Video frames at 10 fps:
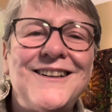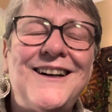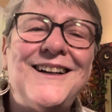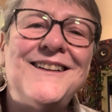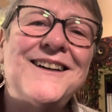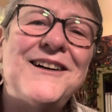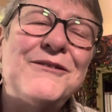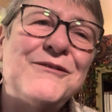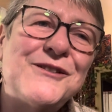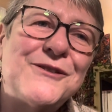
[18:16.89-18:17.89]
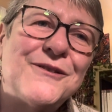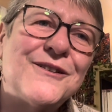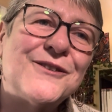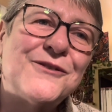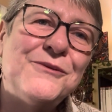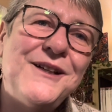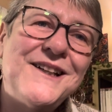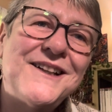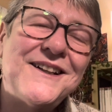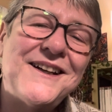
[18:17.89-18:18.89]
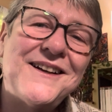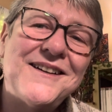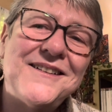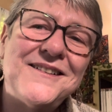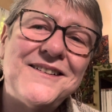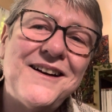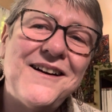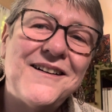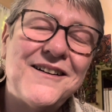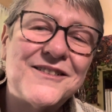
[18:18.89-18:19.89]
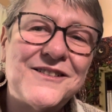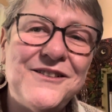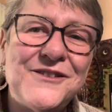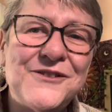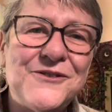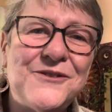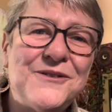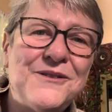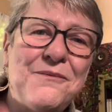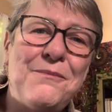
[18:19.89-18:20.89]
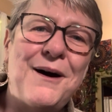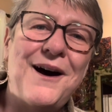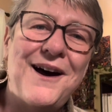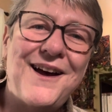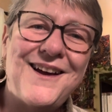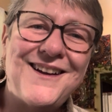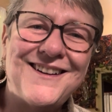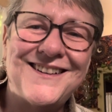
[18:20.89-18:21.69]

And I will wish you all a good week. And yeah, I'll see you soon. Bye.